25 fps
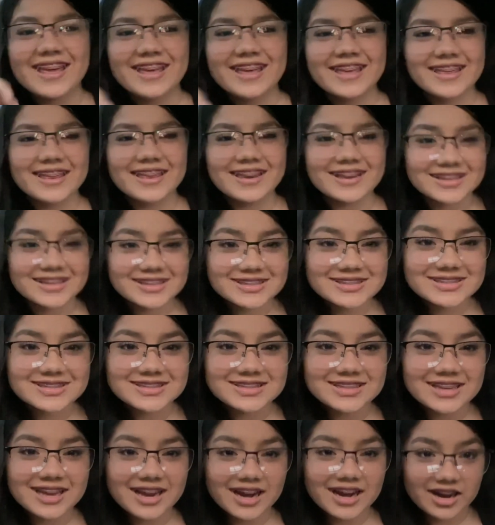
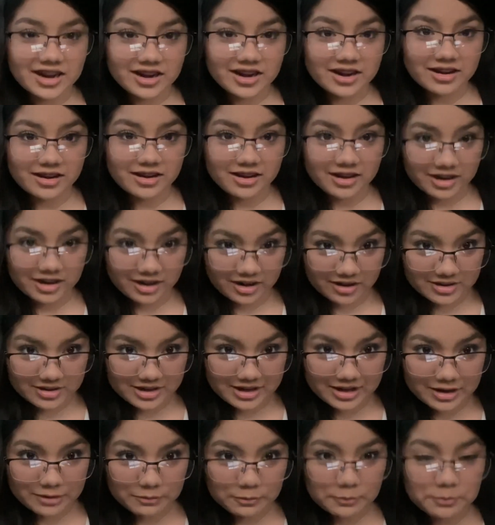Yes. I already
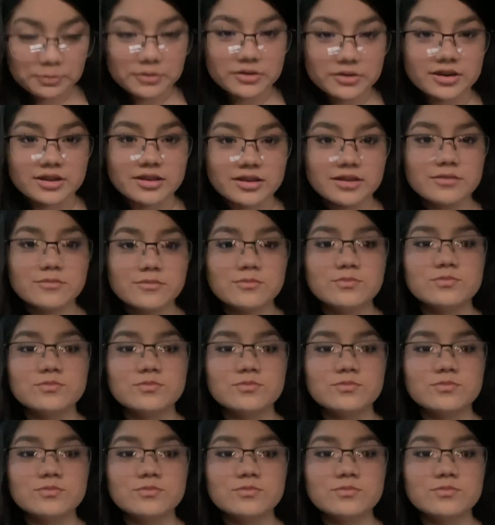had my period.